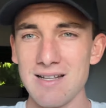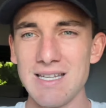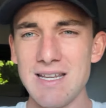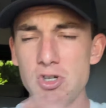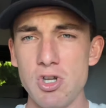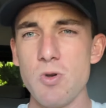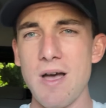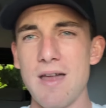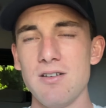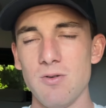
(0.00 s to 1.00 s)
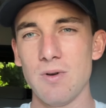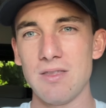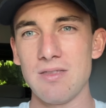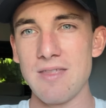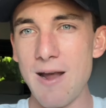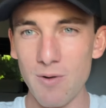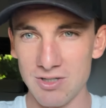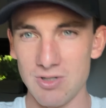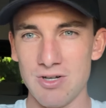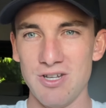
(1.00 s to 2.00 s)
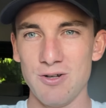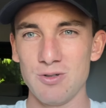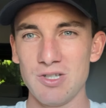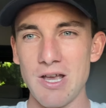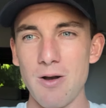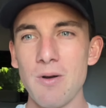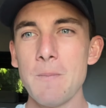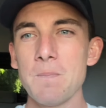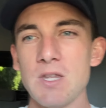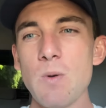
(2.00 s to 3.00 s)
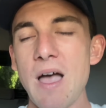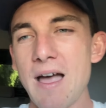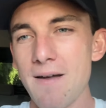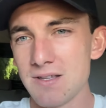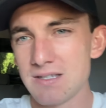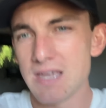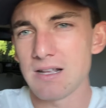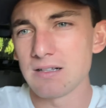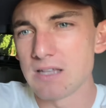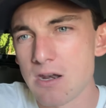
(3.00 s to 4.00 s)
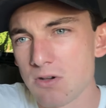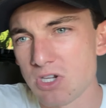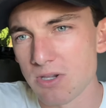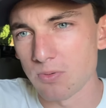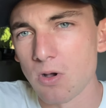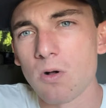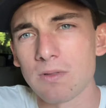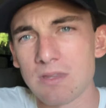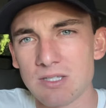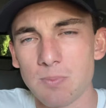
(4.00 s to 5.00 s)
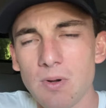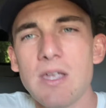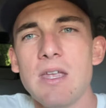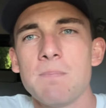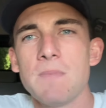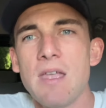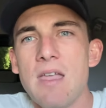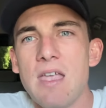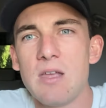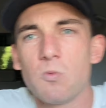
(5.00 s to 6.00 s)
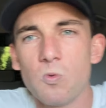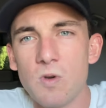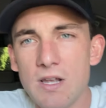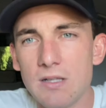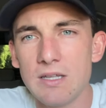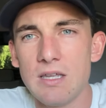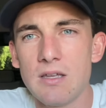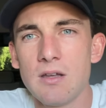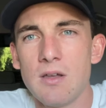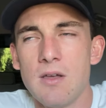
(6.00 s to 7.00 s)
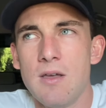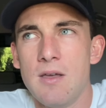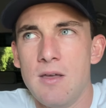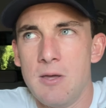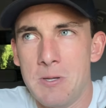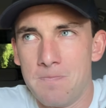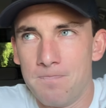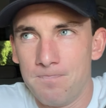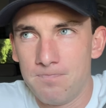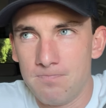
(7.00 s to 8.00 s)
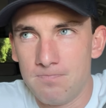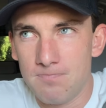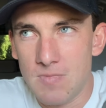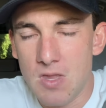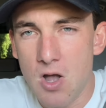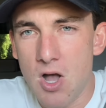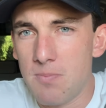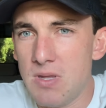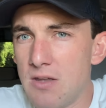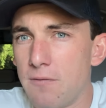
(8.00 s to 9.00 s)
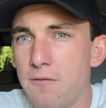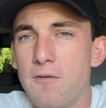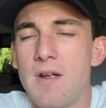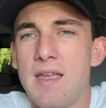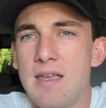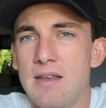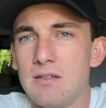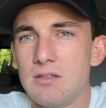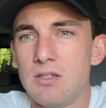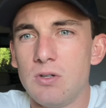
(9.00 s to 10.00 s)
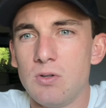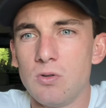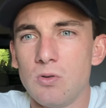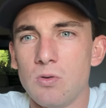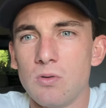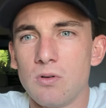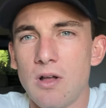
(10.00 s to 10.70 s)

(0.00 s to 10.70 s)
to teach you how to do what they want you to do. So you have to take a leadership role with this breed and really not be afraid to